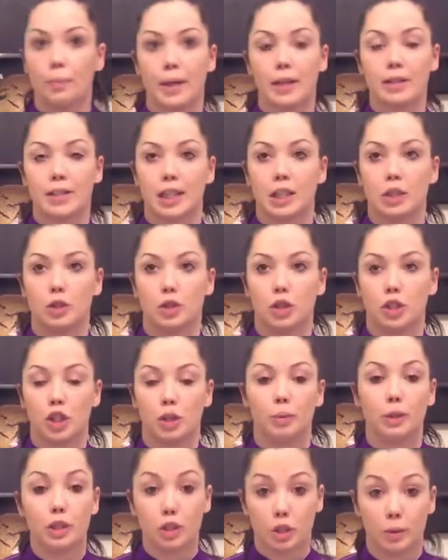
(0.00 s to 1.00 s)
meals I used to
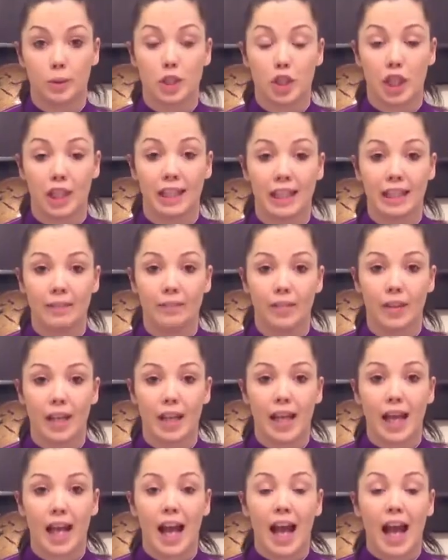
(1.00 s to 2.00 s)
do, we used to do a chilli.
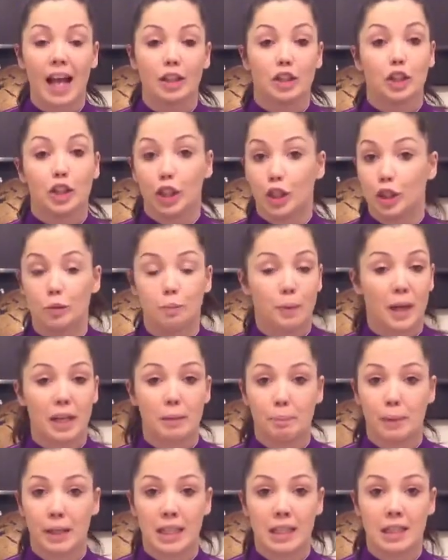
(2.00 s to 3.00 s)
Use
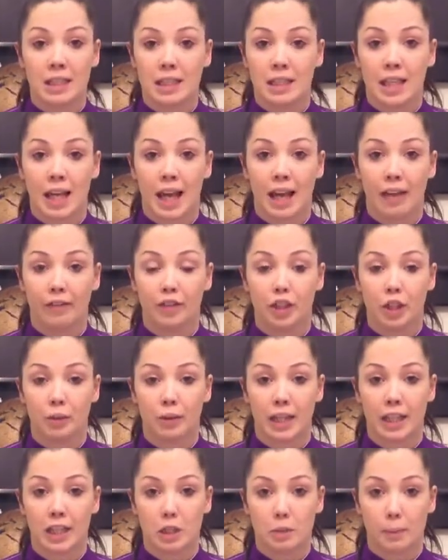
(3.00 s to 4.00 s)
baked beans in there if you
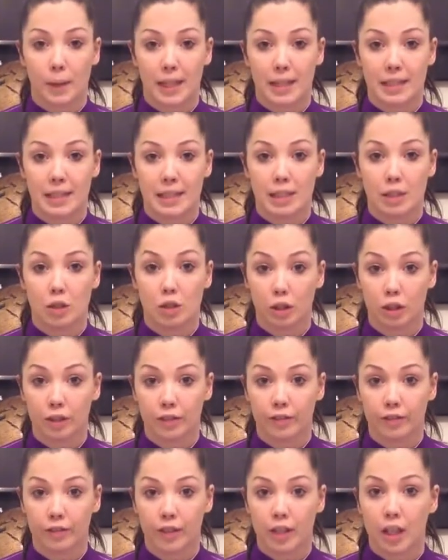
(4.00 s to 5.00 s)
don't like spicy
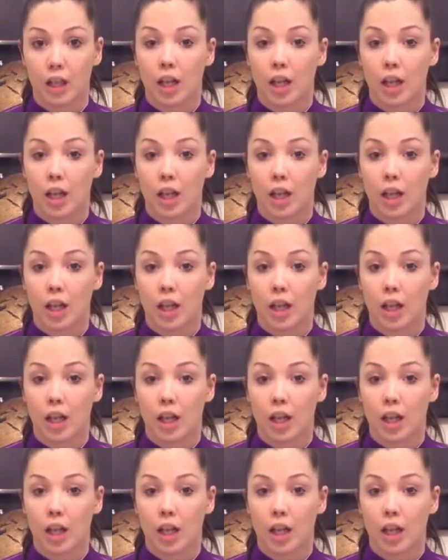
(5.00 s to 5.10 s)
stuff.